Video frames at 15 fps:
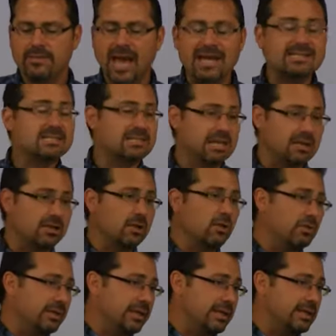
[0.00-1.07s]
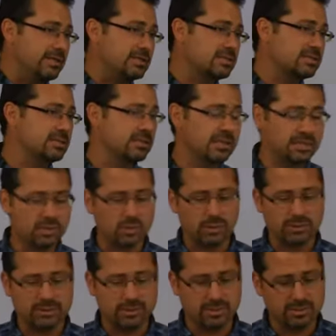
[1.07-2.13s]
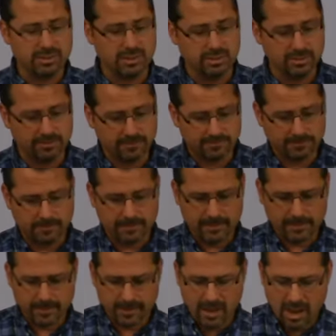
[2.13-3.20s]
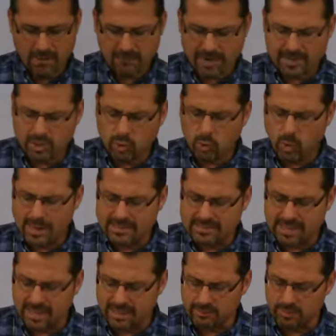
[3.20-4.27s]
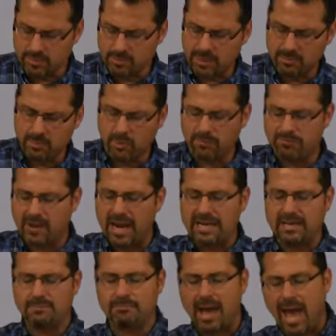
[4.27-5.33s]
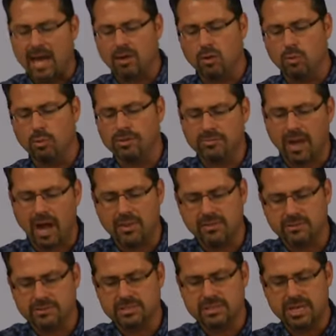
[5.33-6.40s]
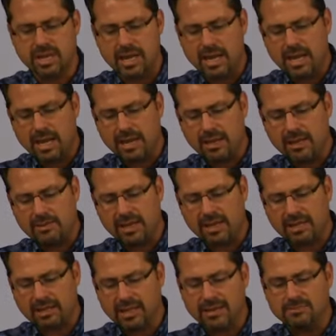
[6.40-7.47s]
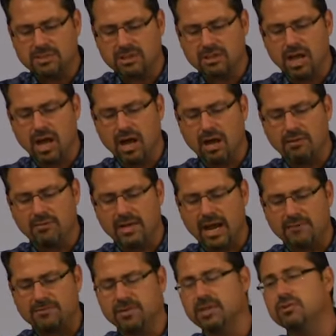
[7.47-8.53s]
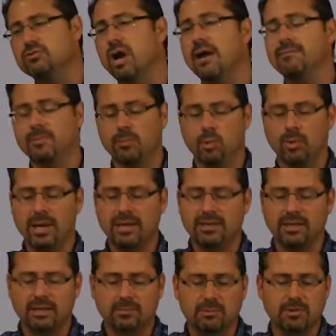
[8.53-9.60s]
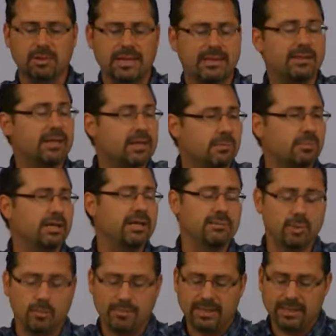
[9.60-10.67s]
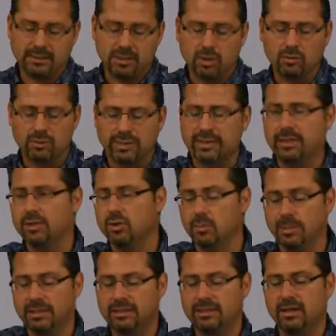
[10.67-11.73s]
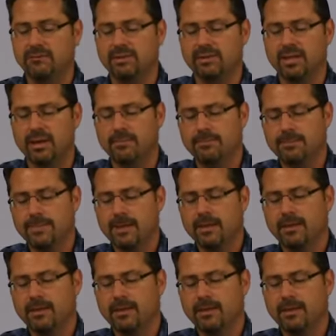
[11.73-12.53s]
that state of loneliness is going to continue. I find it quite telling when people fight and battle with others they claim to love, and after they drive them away, they complain, they complain about being lonely and nobody loving them.